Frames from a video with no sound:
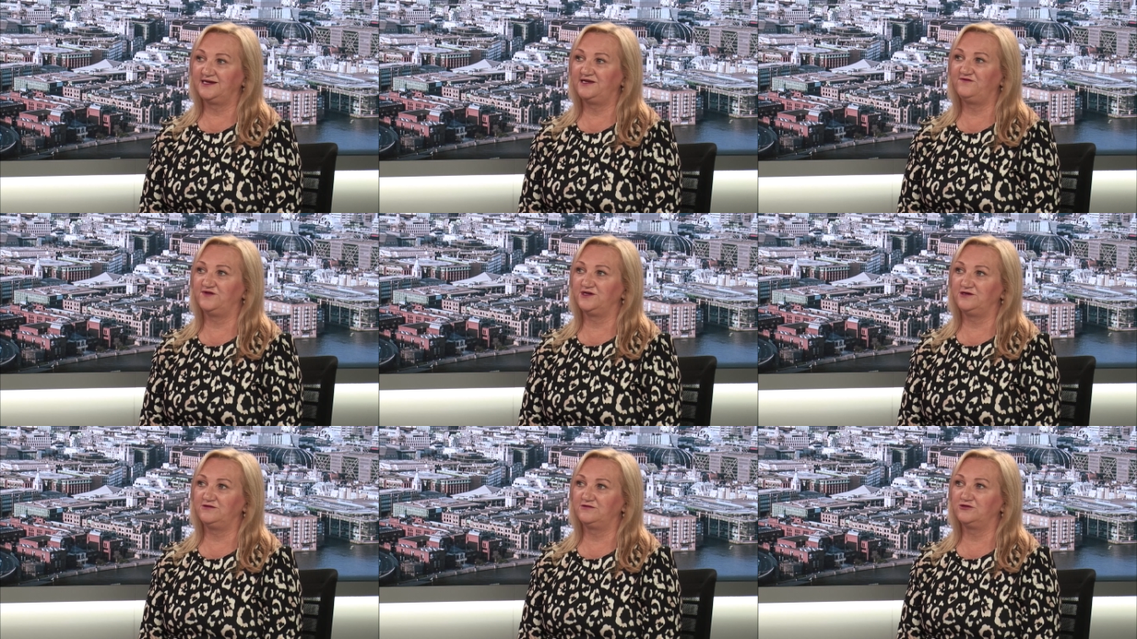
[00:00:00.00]

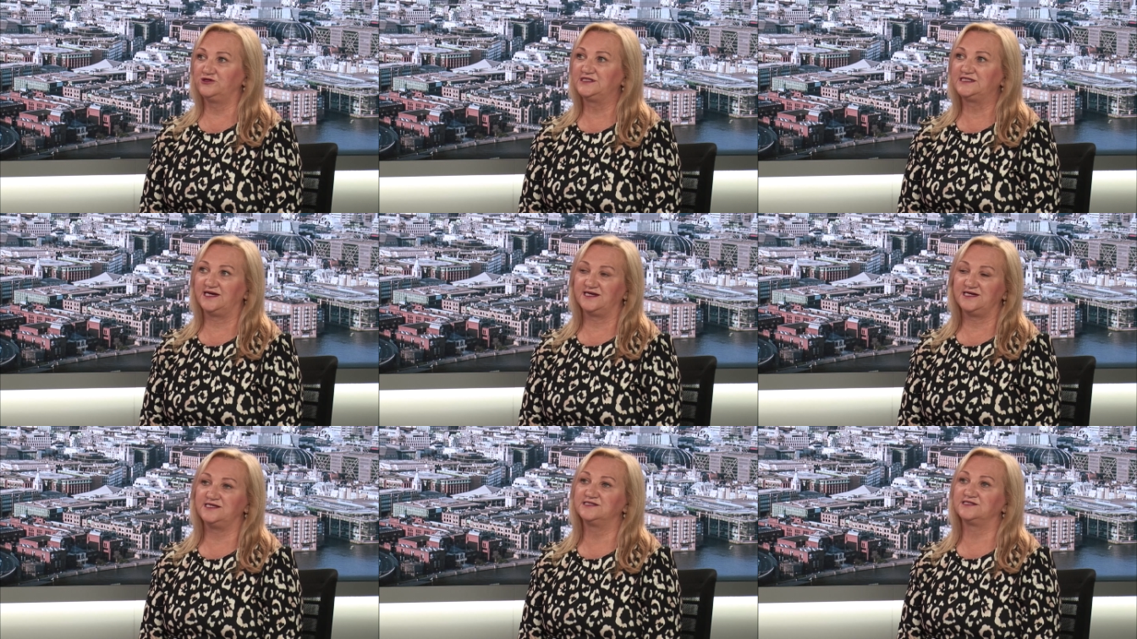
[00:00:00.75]
giving you good
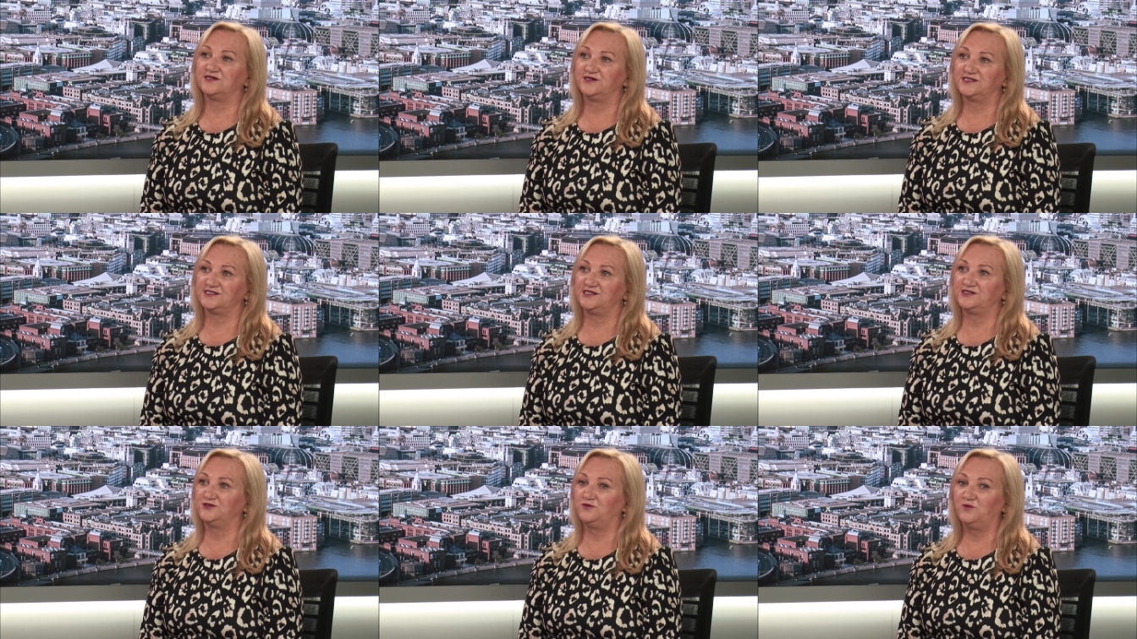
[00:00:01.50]
data insights
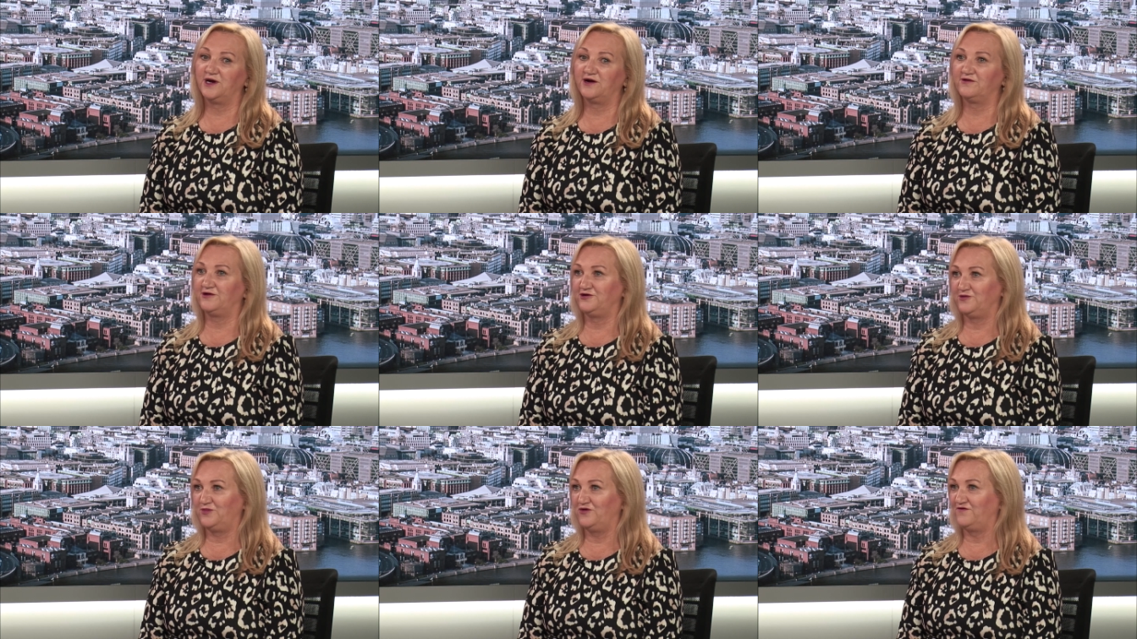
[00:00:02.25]
into where are
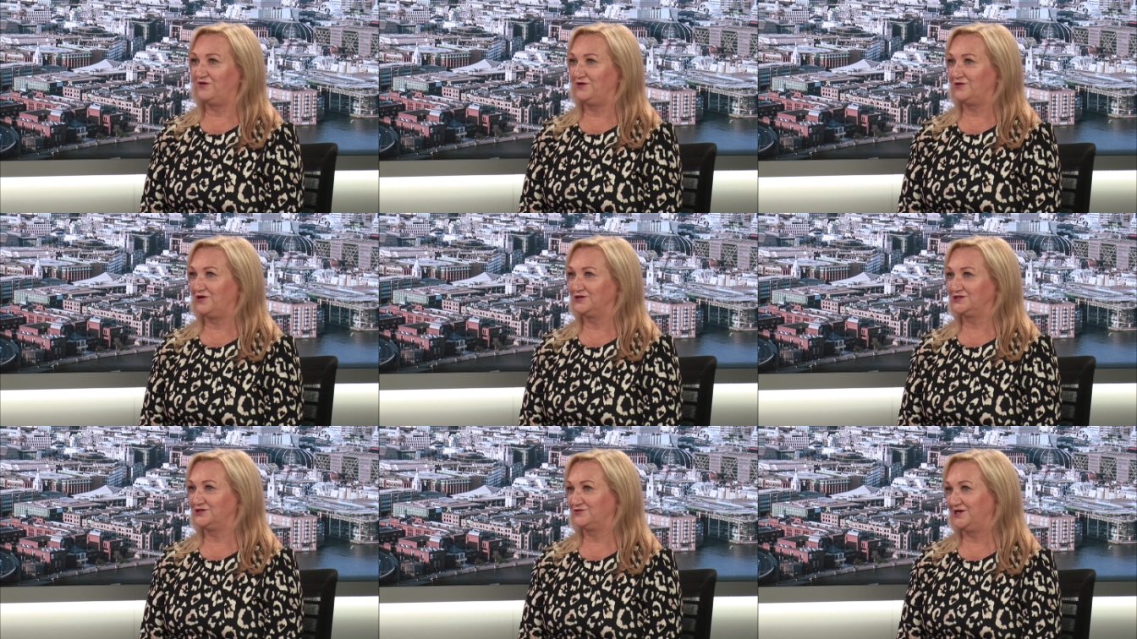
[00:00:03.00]
your portfolio
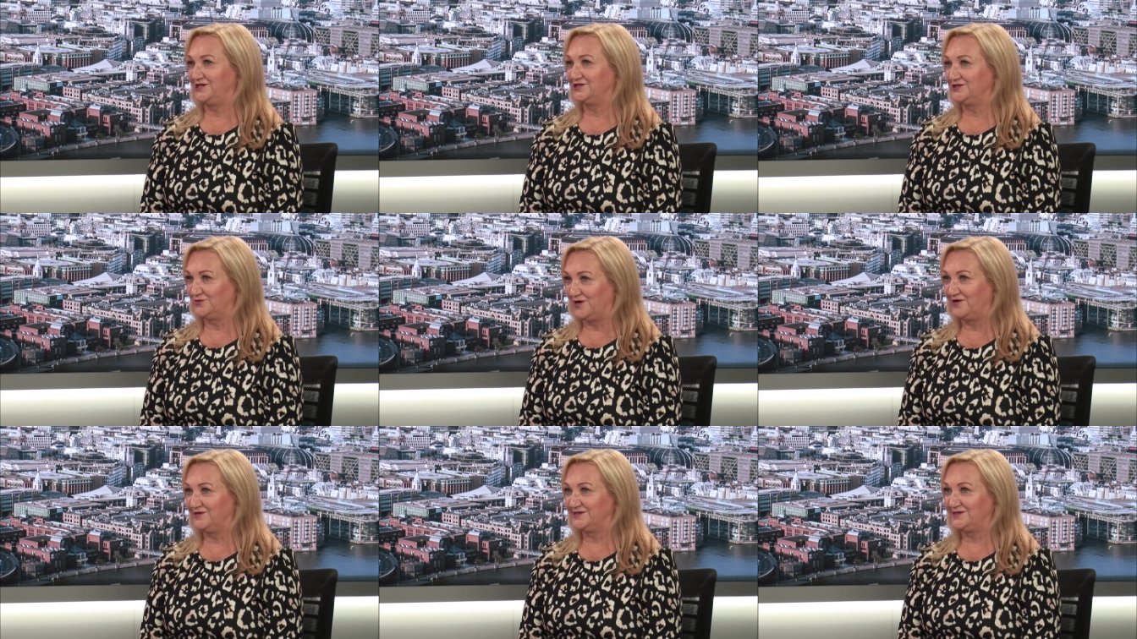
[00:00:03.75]
concentrations,
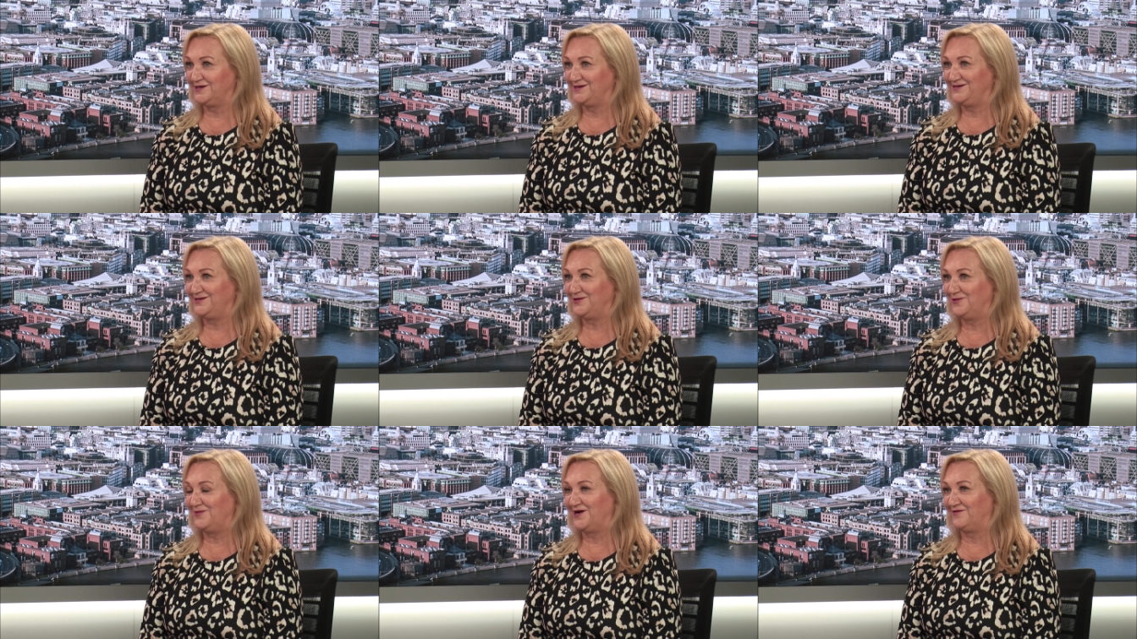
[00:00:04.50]
where
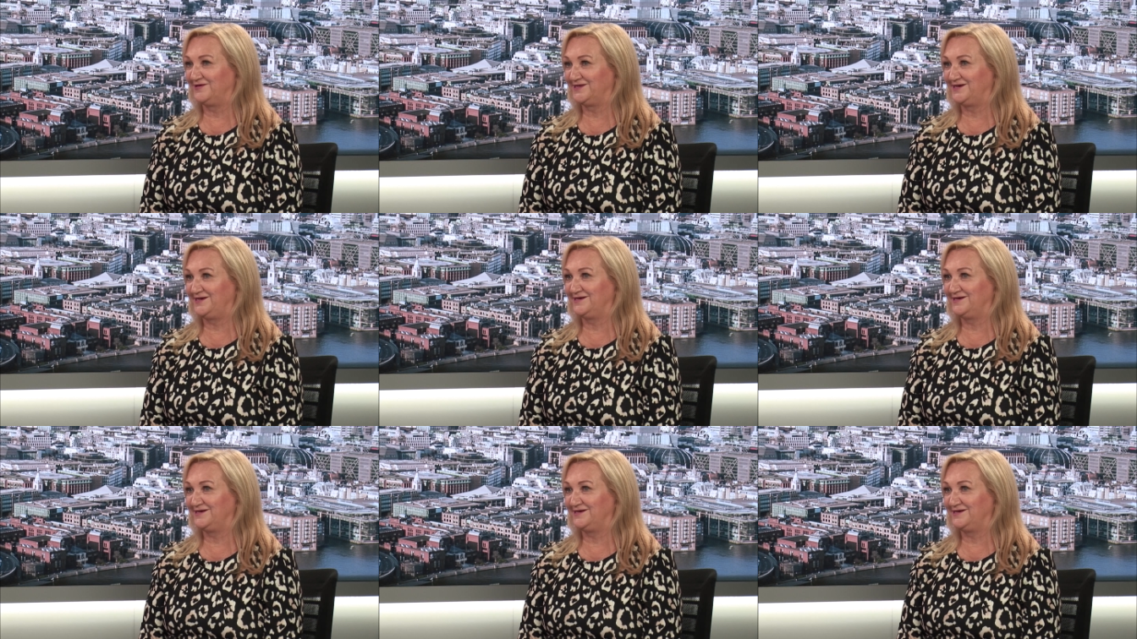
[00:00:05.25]
are